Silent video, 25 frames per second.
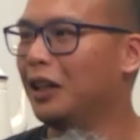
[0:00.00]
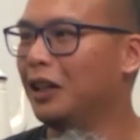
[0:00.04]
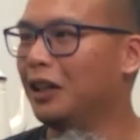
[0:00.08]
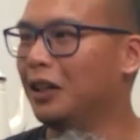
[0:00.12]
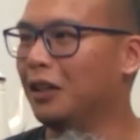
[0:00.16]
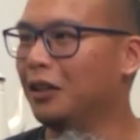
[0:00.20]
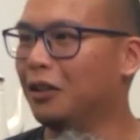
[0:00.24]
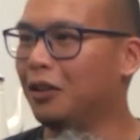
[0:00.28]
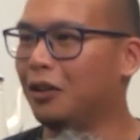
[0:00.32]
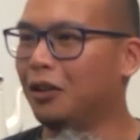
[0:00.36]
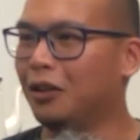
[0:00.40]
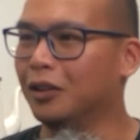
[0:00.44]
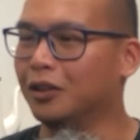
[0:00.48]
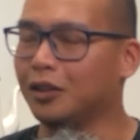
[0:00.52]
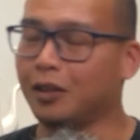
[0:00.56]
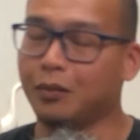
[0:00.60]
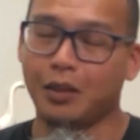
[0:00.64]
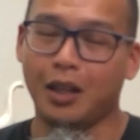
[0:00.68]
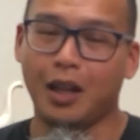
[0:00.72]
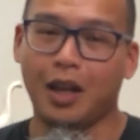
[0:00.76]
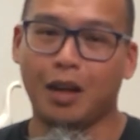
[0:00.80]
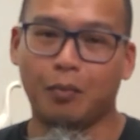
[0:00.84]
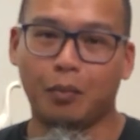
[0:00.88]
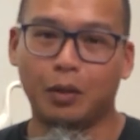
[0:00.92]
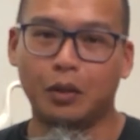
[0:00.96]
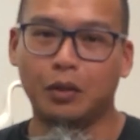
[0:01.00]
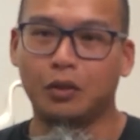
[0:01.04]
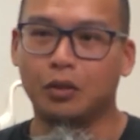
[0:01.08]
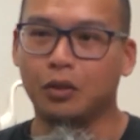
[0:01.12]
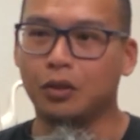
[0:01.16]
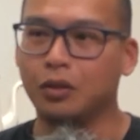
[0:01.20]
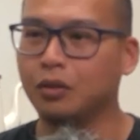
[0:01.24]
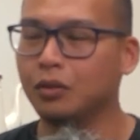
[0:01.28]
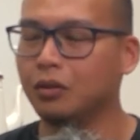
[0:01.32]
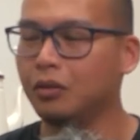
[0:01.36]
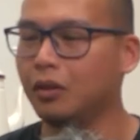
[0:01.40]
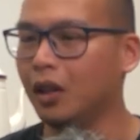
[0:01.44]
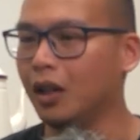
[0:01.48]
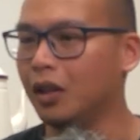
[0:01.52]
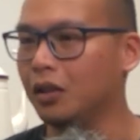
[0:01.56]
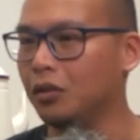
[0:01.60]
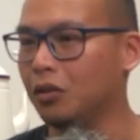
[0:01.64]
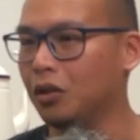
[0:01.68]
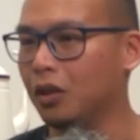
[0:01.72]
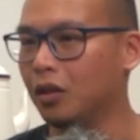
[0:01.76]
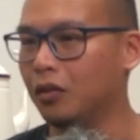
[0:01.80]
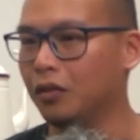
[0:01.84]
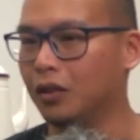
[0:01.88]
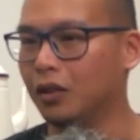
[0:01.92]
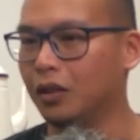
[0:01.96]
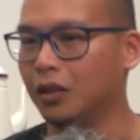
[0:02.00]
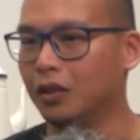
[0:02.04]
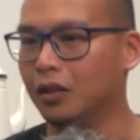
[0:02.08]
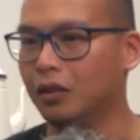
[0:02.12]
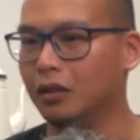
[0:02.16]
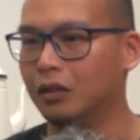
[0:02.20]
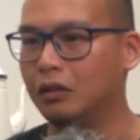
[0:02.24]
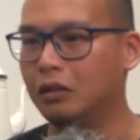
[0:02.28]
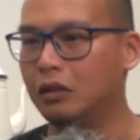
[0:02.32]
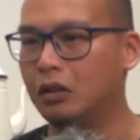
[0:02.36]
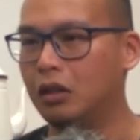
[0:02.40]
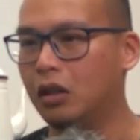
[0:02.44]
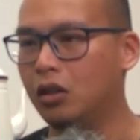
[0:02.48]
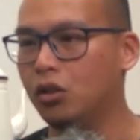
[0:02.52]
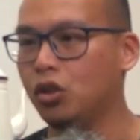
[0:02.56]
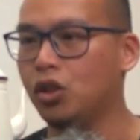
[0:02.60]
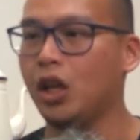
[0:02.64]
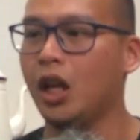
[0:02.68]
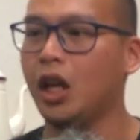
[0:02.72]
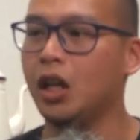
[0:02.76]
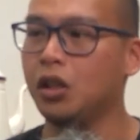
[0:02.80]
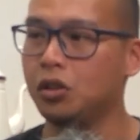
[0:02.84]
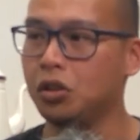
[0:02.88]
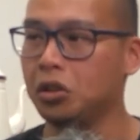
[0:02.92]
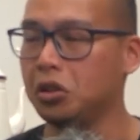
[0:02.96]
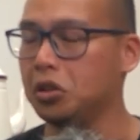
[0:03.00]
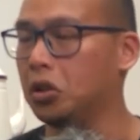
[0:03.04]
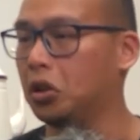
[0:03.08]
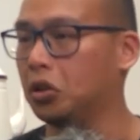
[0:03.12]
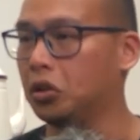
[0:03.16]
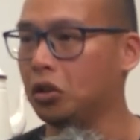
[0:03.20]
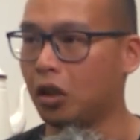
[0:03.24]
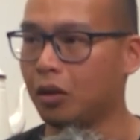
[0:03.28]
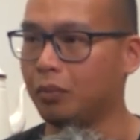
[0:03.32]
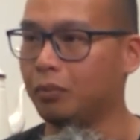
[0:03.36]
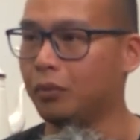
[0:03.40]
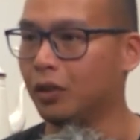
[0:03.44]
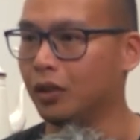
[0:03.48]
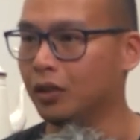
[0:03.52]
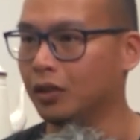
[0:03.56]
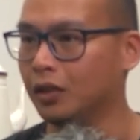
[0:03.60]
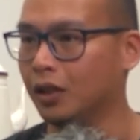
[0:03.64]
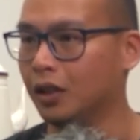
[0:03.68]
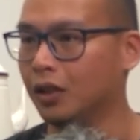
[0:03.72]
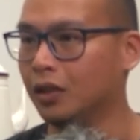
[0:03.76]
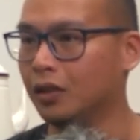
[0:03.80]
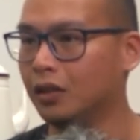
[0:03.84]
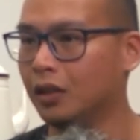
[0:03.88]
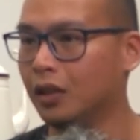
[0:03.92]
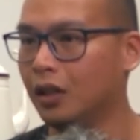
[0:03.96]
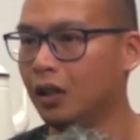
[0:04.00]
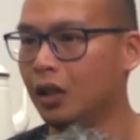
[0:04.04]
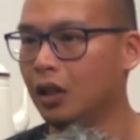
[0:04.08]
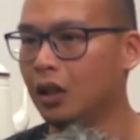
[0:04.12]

or something happened to you and you have a change in your thought process.